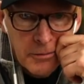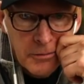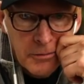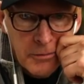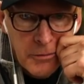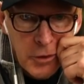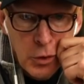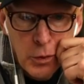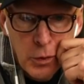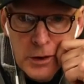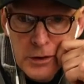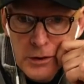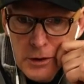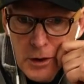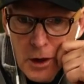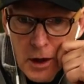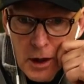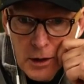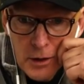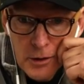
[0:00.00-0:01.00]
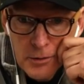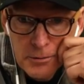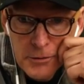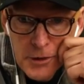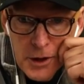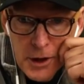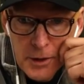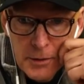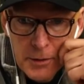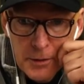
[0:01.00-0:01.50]
Ewan's daughter,
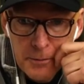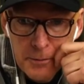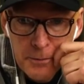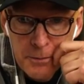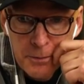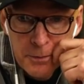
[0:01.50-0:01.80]
Jamin.